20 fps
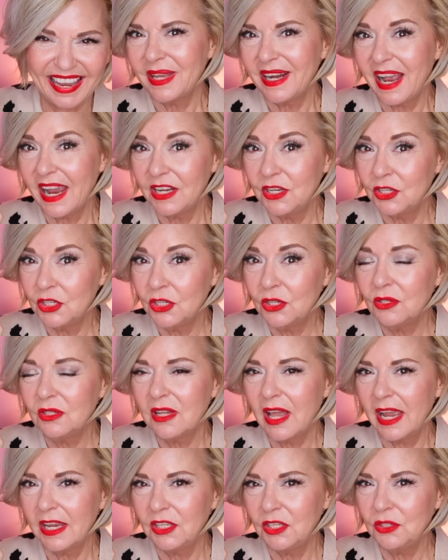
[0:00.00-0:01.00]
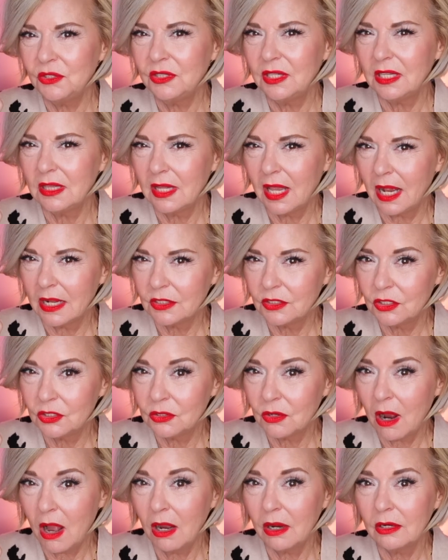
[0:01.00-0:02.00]
But I do like using that
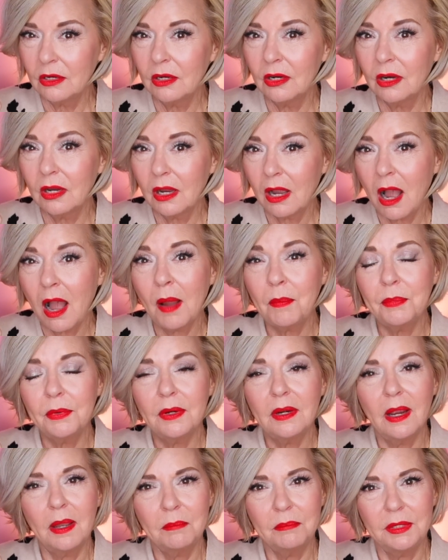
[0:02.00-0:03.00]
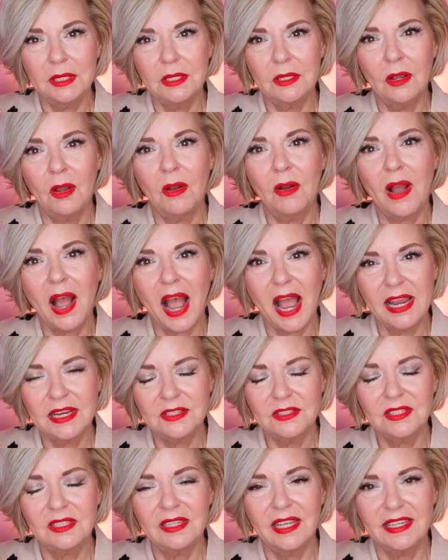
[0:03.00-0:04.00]
stronger copper amino
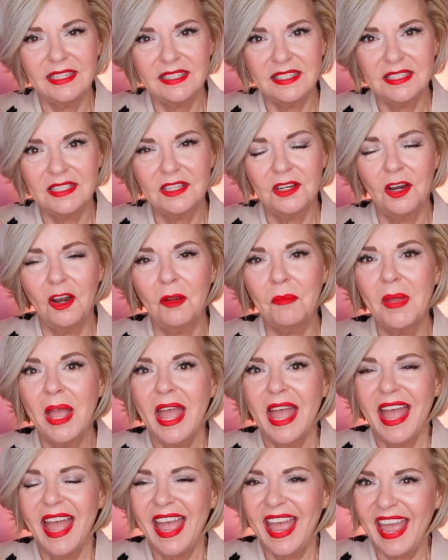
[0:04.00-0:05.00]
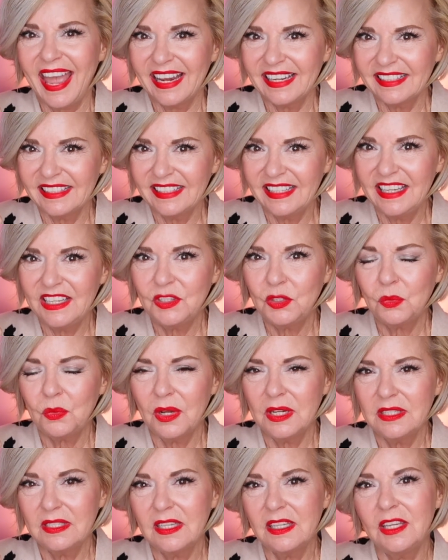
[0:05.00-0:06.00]
isolate serum at least
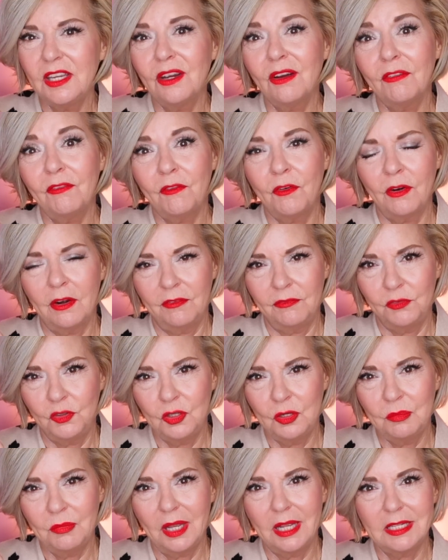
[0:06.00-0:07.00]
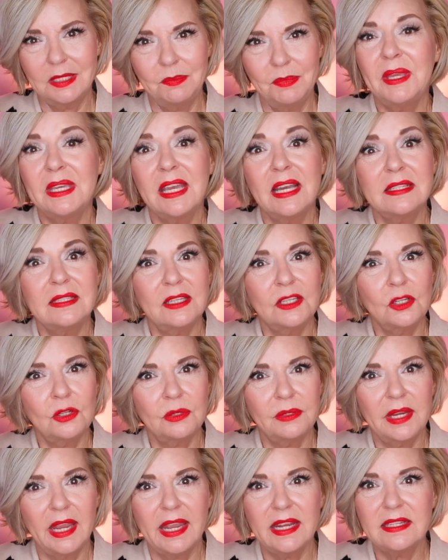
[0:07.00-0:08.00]
once a year for a few months because it
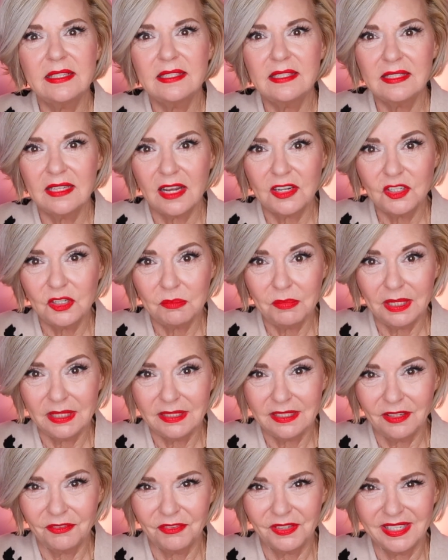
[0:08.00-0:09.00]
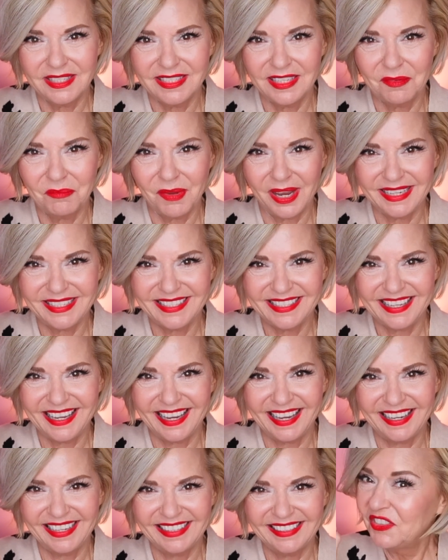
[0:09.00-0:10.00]
creates such a big difference in my
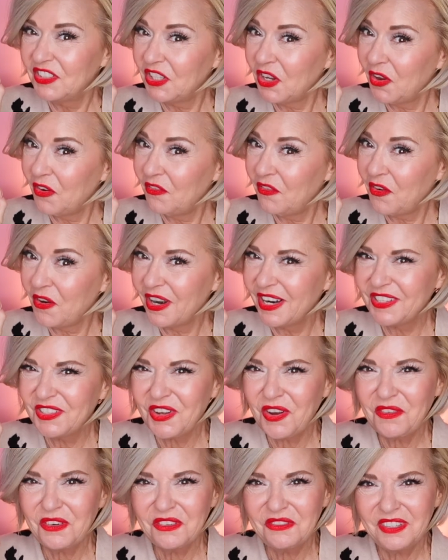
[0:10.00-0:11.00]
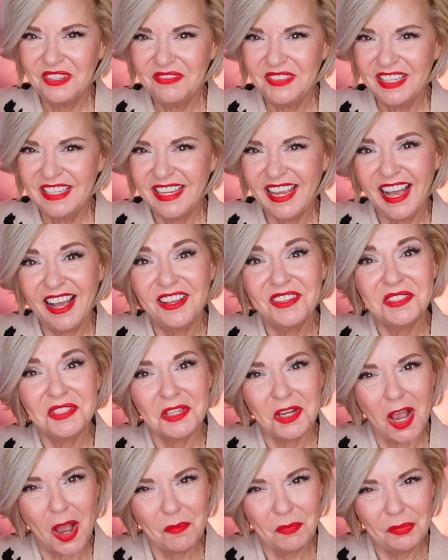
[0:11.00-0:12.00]
skin. So for us over 50 gals,
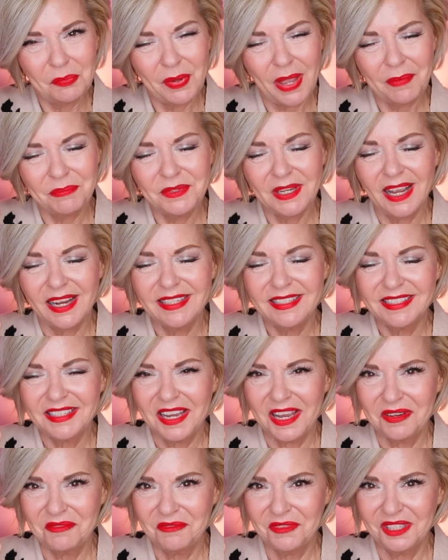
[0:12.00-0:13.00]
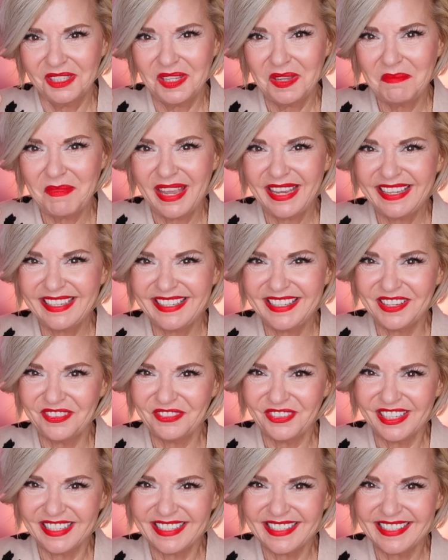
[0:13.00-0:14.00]
copper peptides can really make a
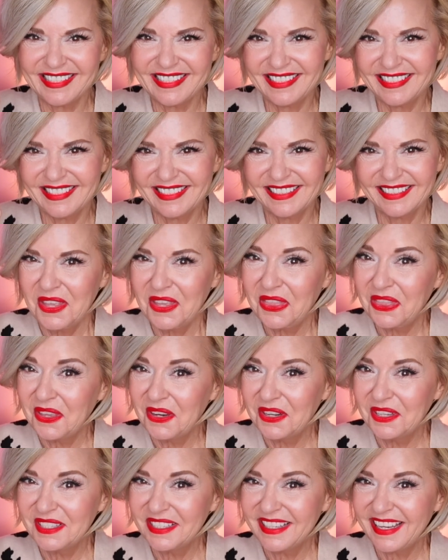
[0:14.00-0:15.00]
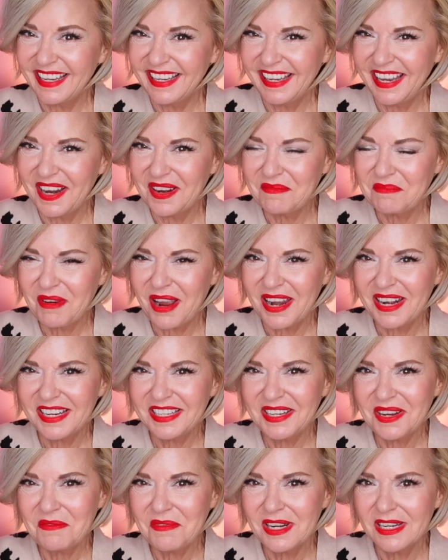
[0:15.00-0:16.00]
difference. The third skincare
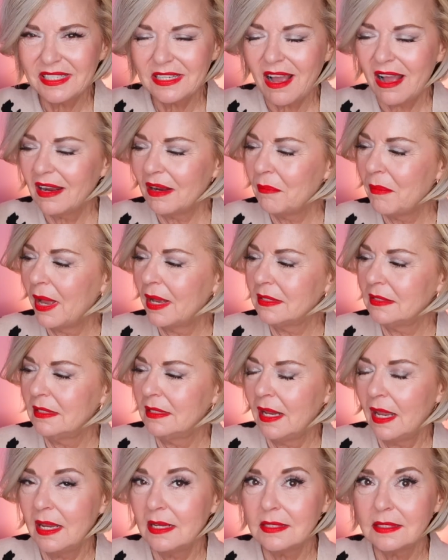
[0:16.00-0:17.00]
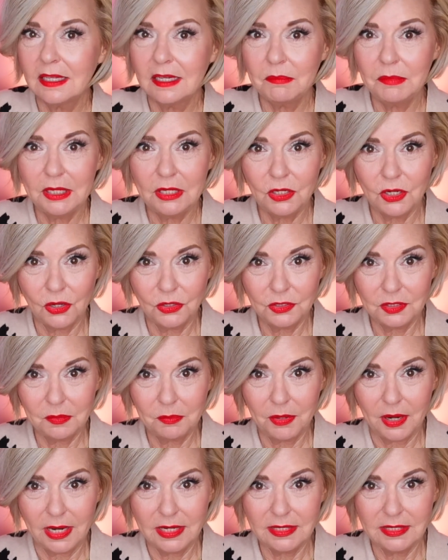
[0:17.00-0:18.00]
product I want to talk about today is going to be no
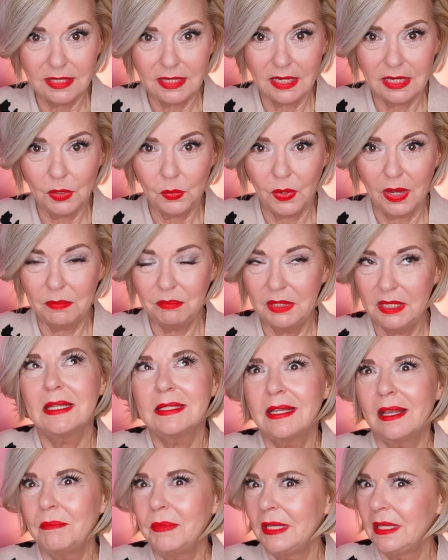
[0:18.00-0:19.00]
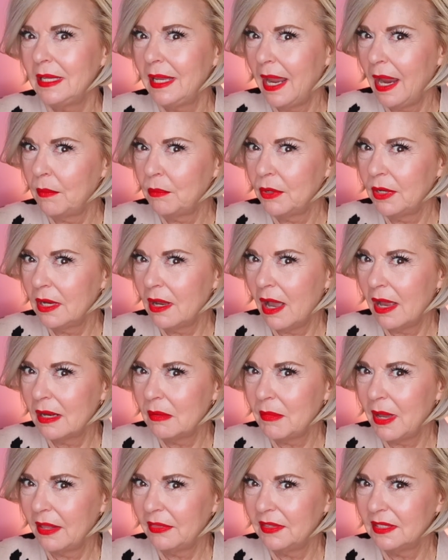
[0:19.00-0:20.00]
surprise to anyone because I've been yammering on
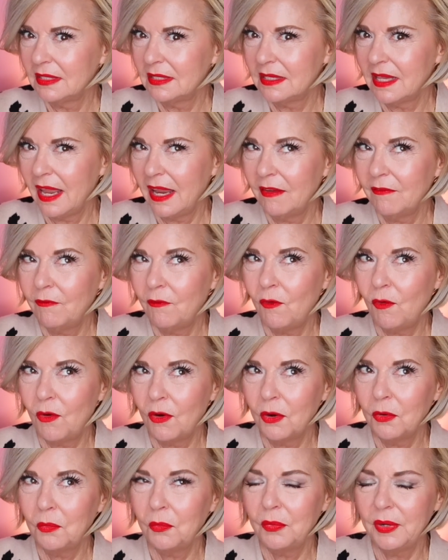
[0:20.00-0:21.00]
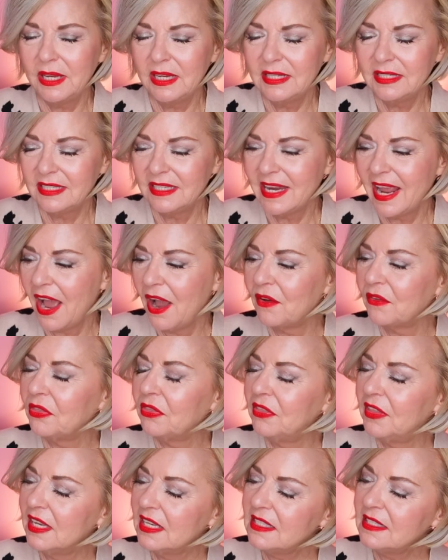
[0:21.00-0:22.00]
about this thing for weeks now.
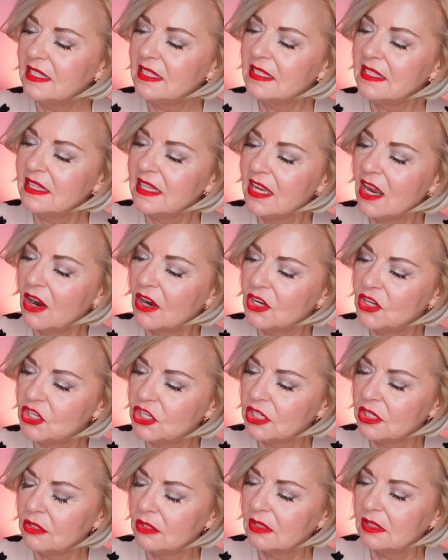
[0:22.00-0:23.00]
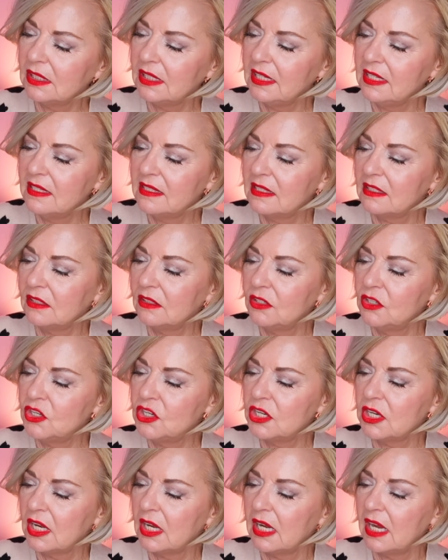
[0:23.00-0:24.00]
This is the Argireline
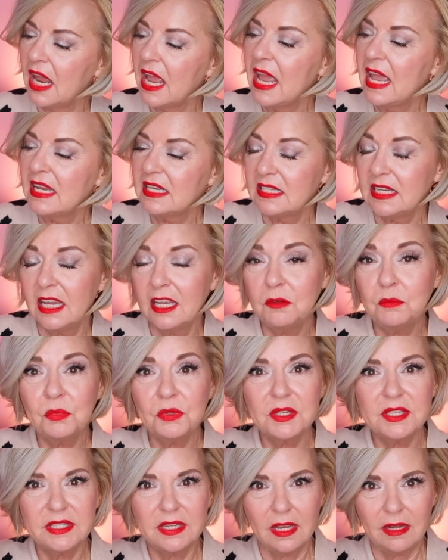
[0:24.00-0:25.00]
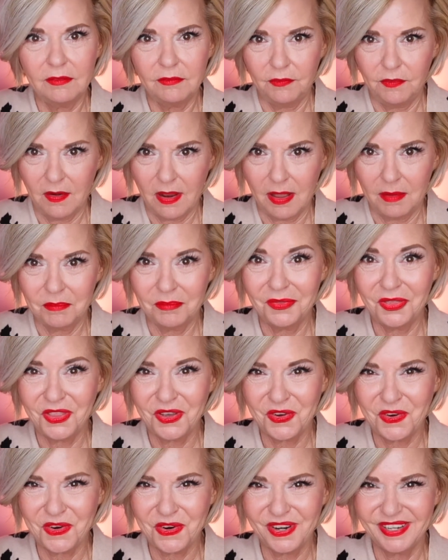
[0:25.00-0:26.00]
solution 10% from
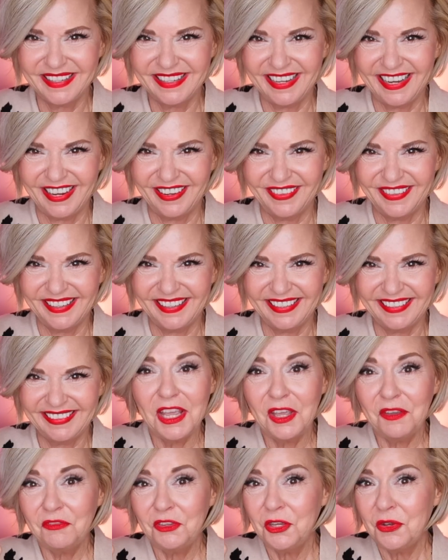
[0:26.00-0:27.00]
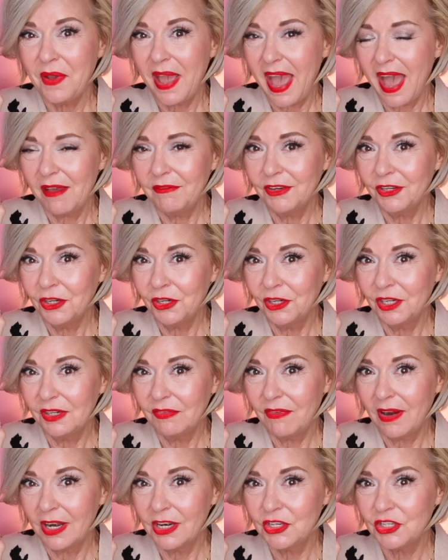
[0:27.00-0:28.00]
the ordinary. If you haven't heard
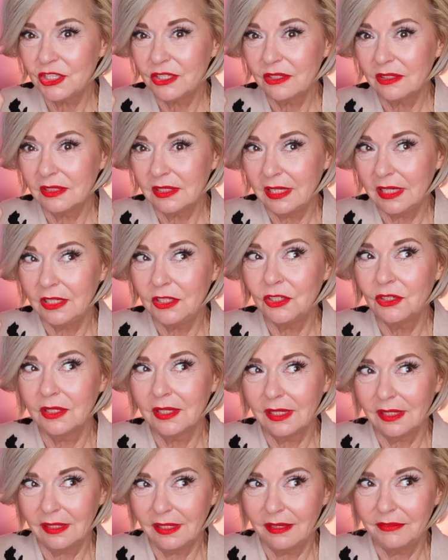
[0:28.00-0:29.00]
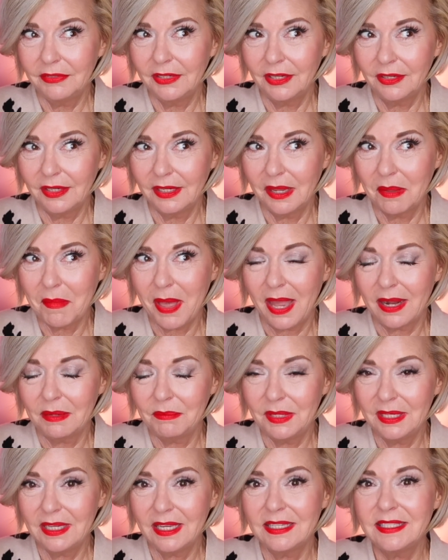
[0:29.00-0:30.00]
of our you're going to love hearing about
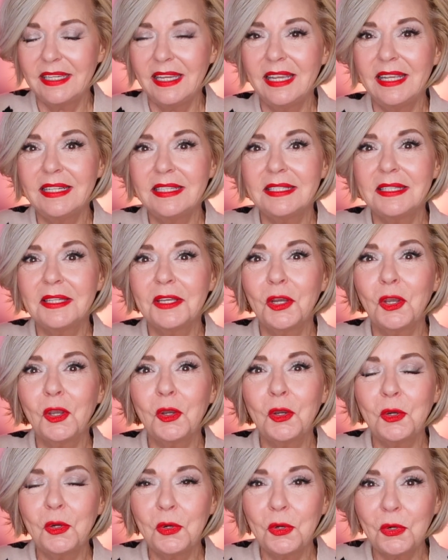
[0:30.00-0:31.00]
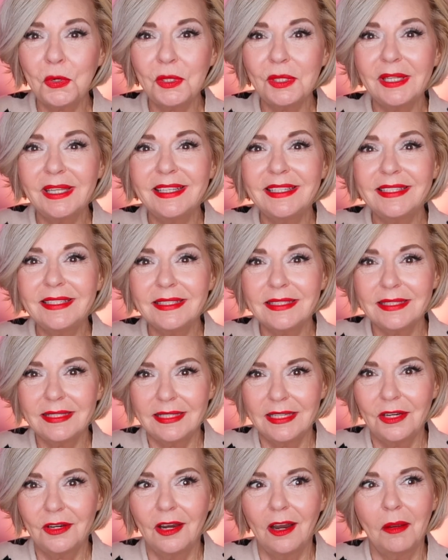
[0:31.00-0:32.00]
it because it's the coolest
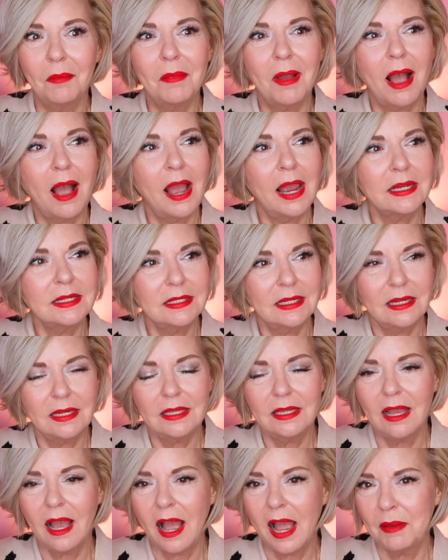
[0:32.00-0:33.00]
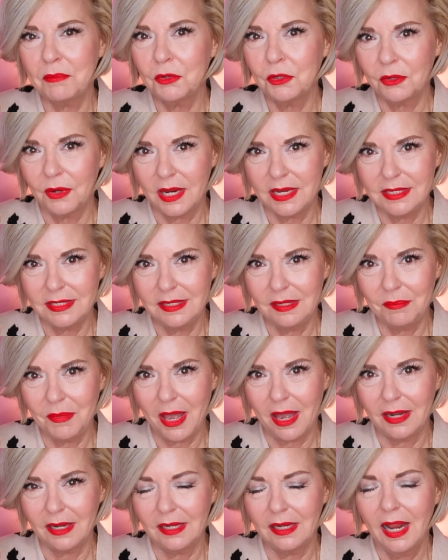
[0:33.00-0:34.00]
serum. I tell you, I'm crazy
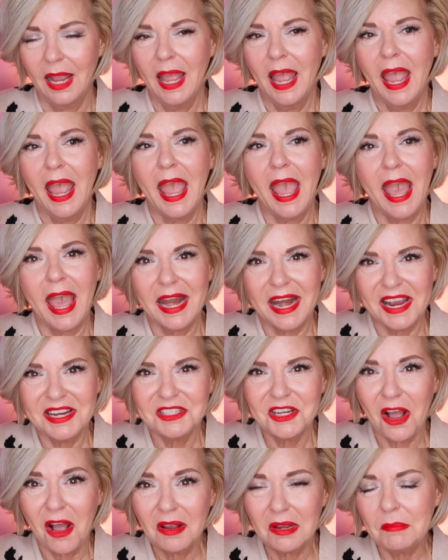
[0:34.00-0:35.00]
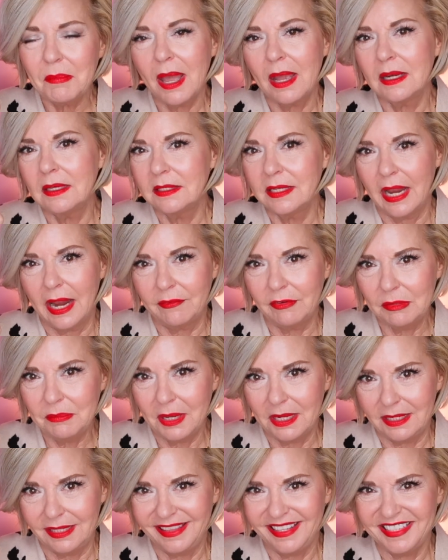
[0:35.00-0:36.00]
about it. And I talk about it to
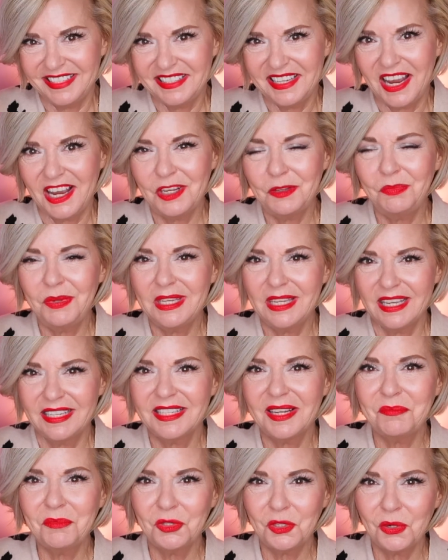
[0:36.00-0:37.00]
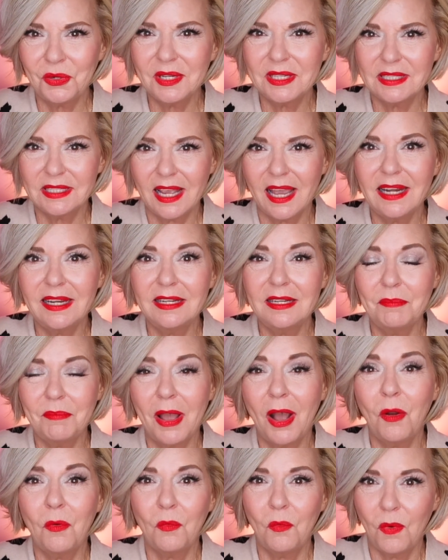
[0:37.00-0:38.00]
everybody these days because I'm so excited
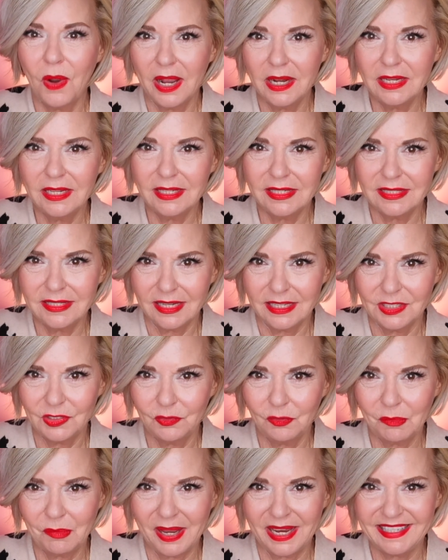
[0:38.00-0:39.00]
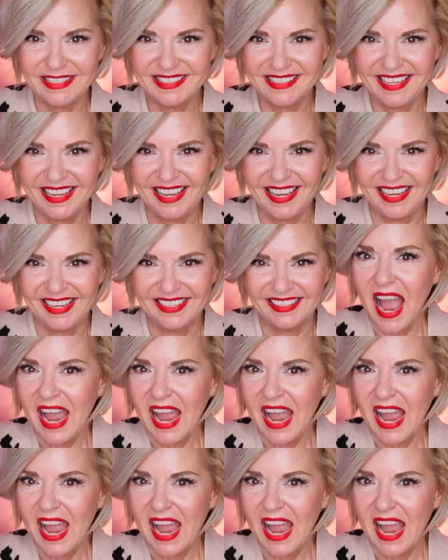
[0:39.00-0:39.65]
about what it does for my skin.